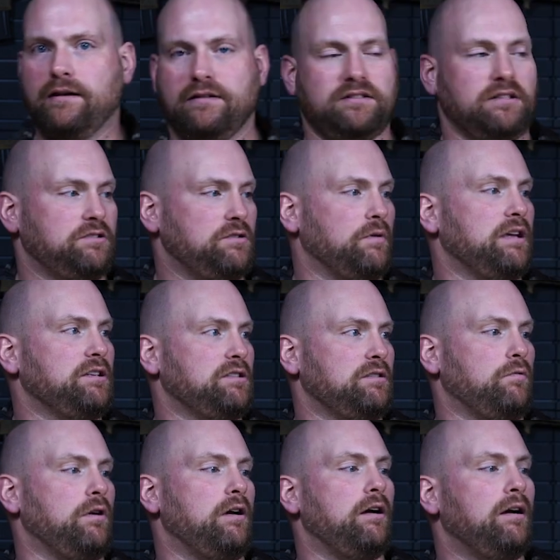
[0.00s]
situation
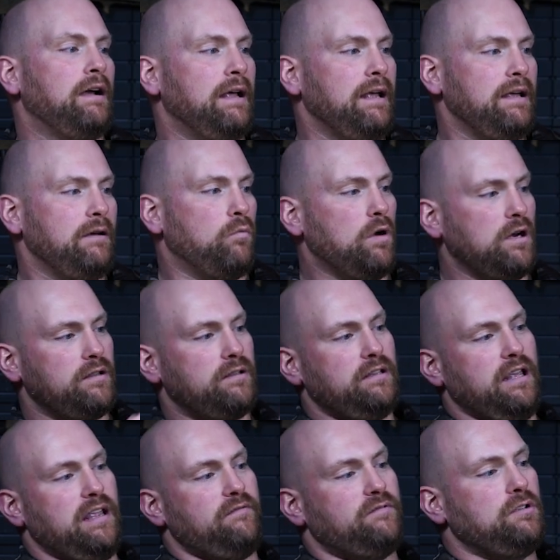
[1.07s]
where
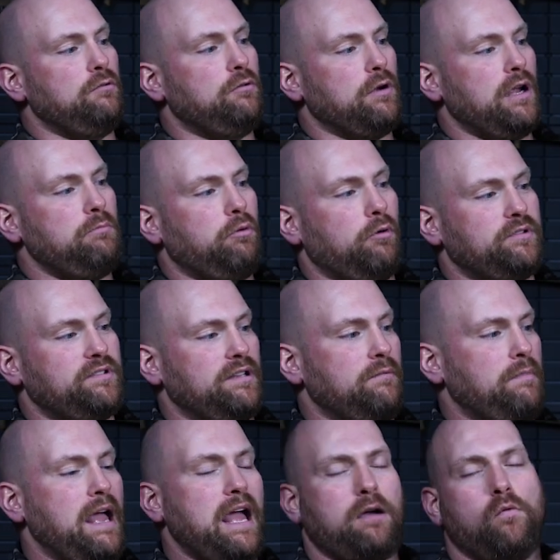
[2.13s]
they have 2 crane ports in the
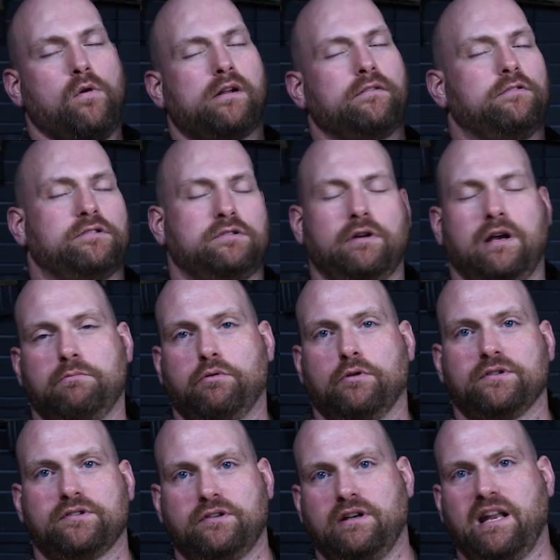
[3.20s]
back. One of those crane
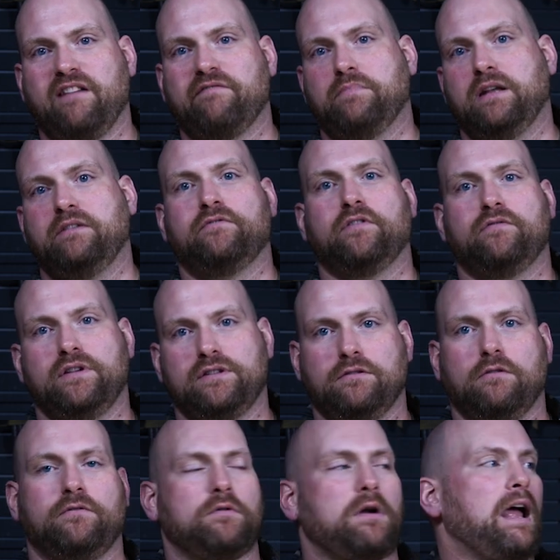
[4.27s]
ports could have been for Vis
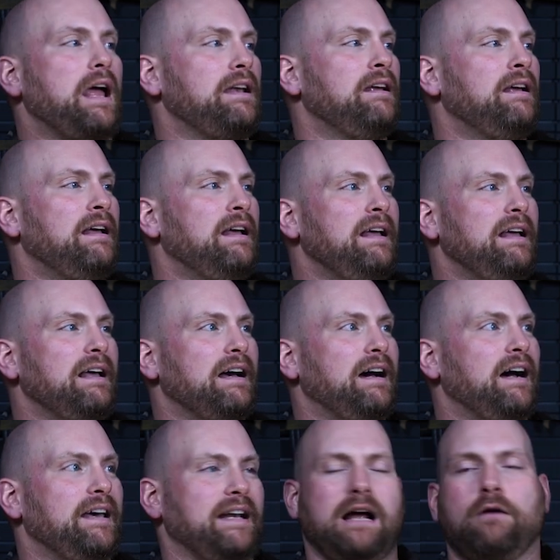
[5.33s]
Override,
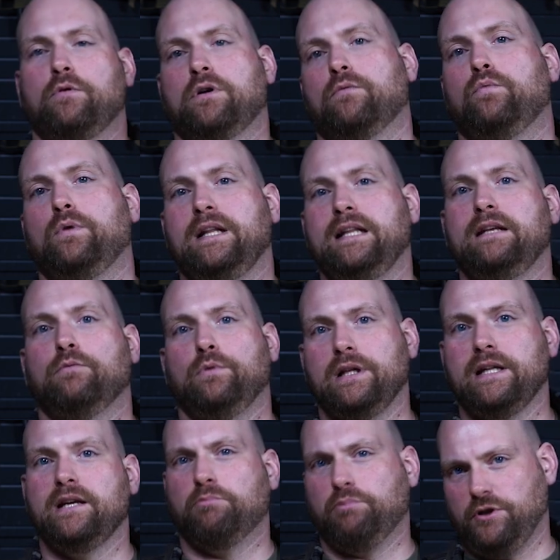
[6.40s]
and I would have
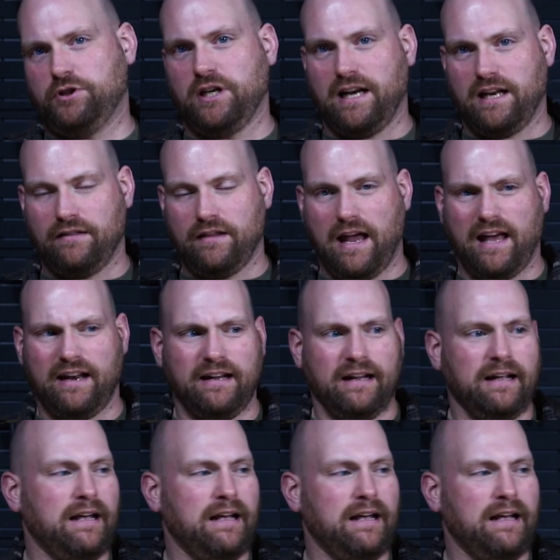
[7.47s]
really appreciated that.